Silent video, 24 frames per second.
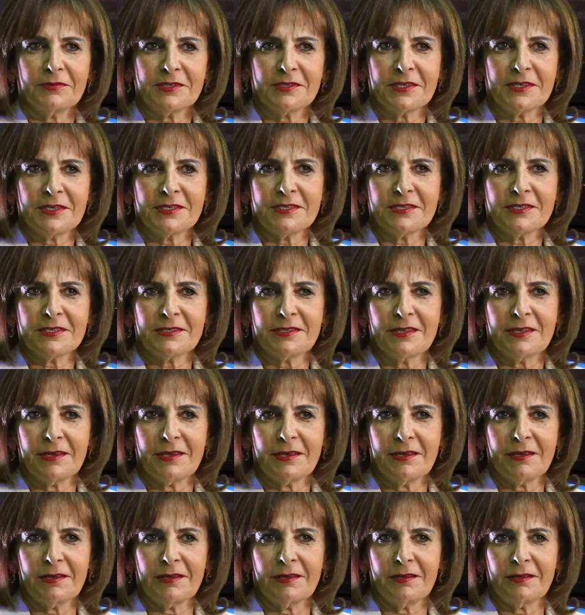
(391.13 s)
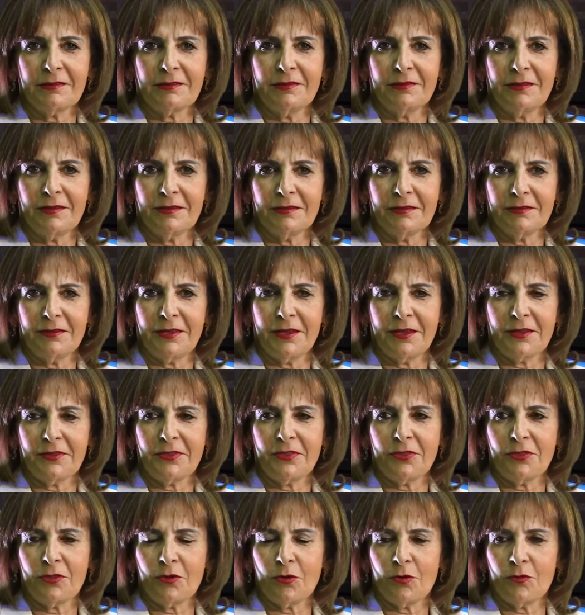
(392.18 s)
Since the
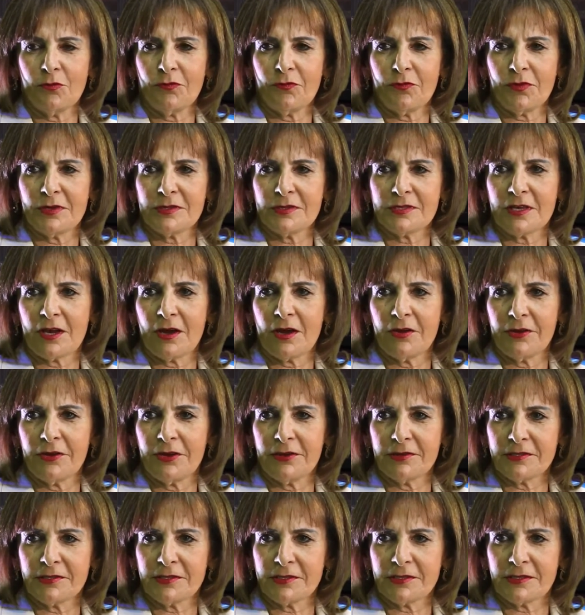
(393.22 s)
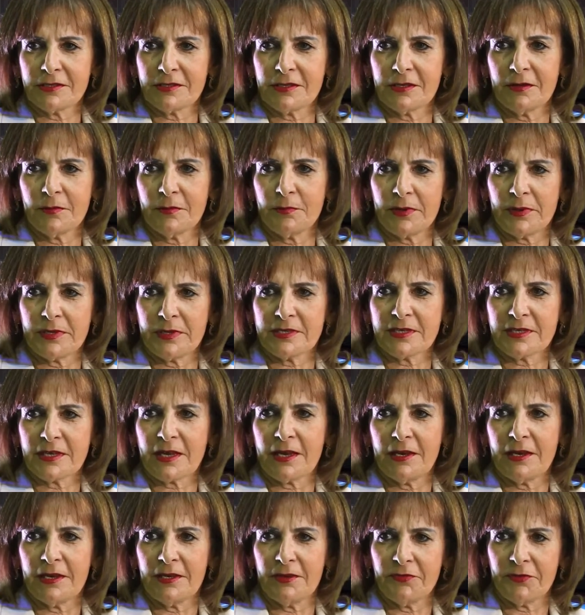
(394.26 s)
death of His Highness Prince
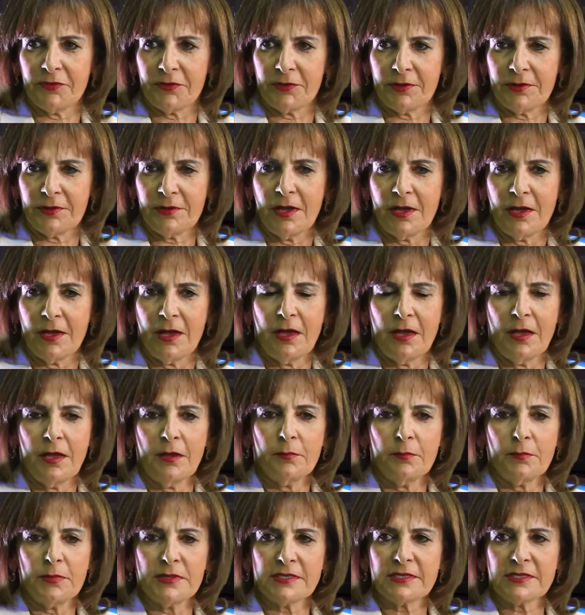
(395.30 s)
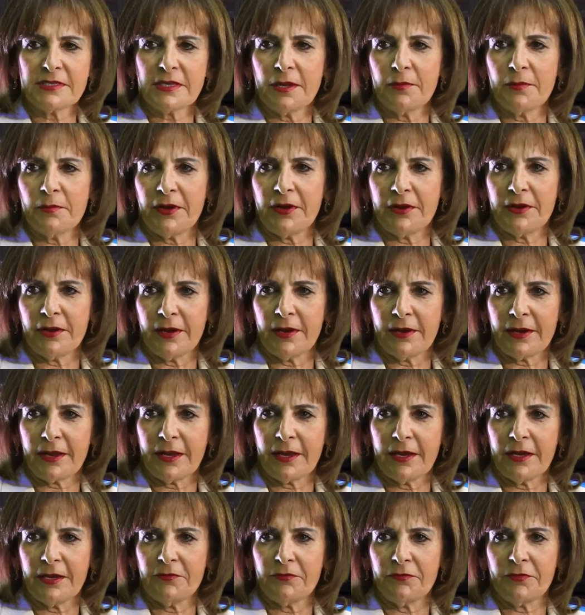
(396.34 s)
Khalifa bin Salman Al
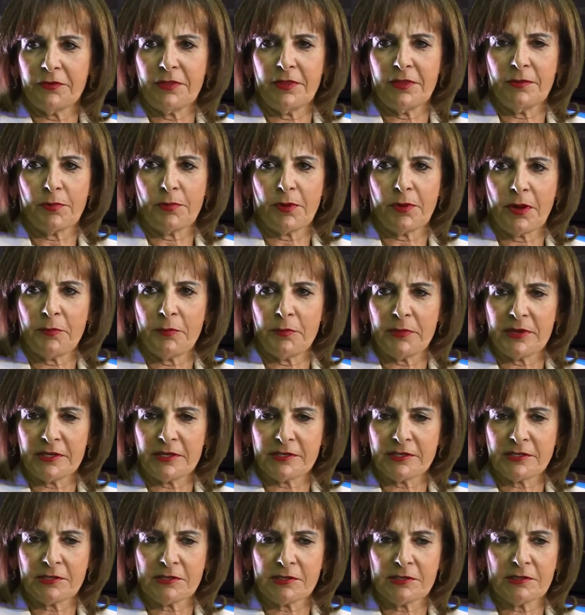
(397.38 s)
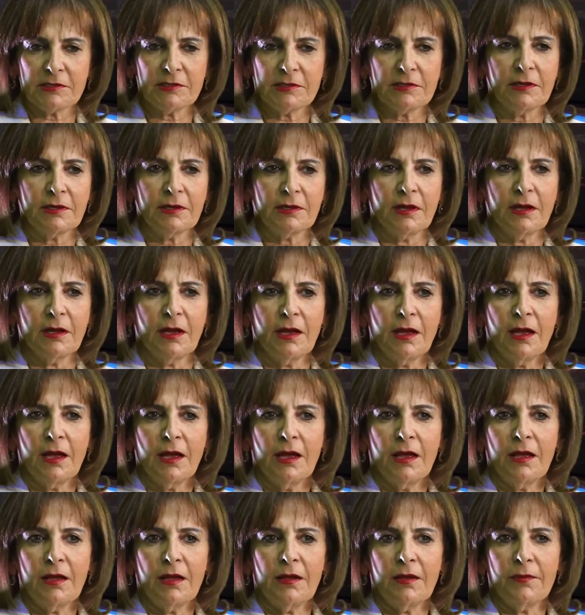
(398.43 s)
Khalifa, the Prime Minister,
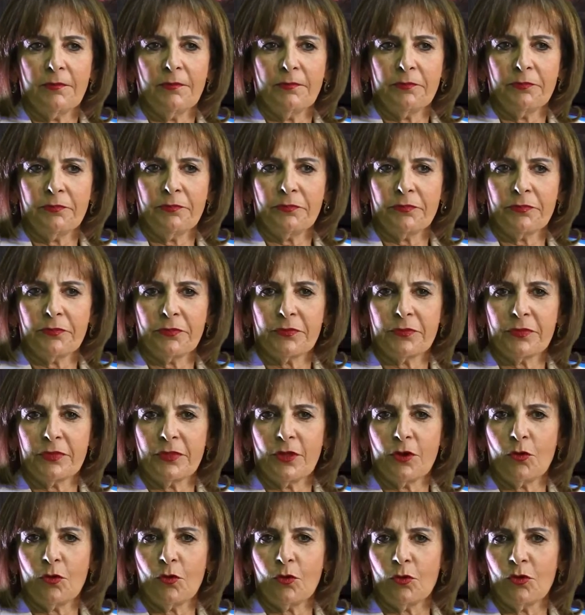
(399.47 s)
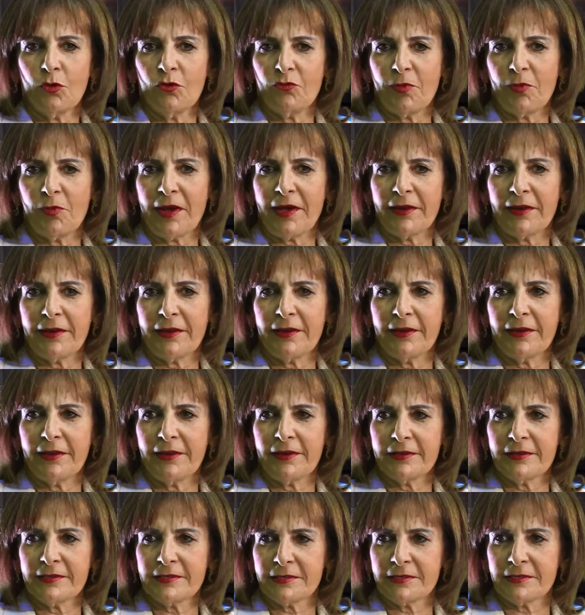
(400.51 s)
the whole of
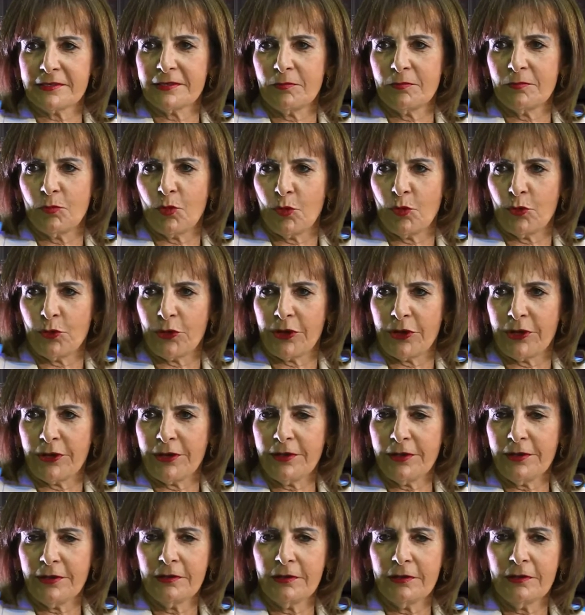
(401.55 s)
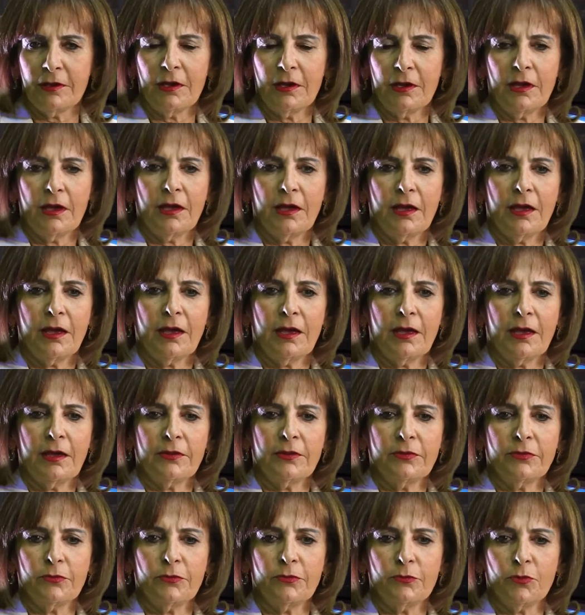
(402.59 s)
Bahrain is mourning,
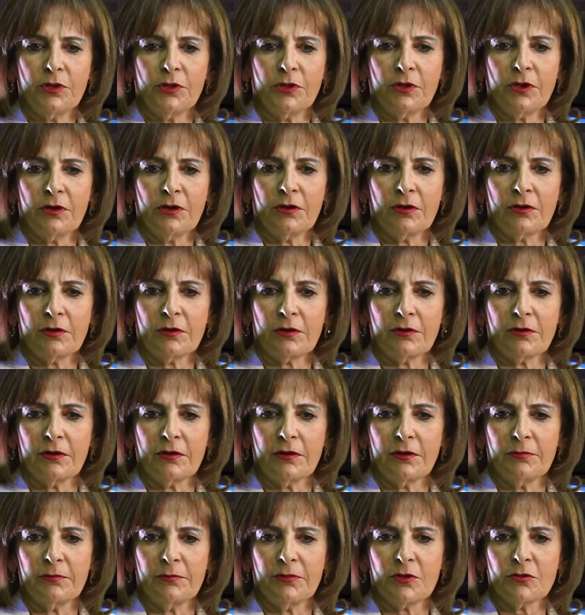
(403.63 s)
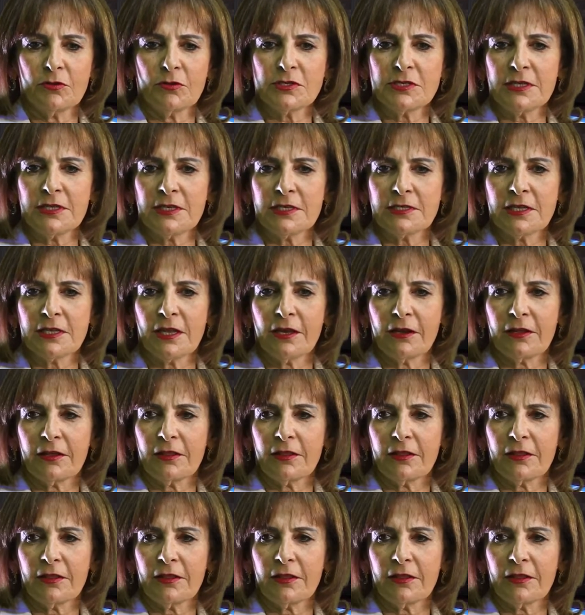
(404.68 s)
and we are because he's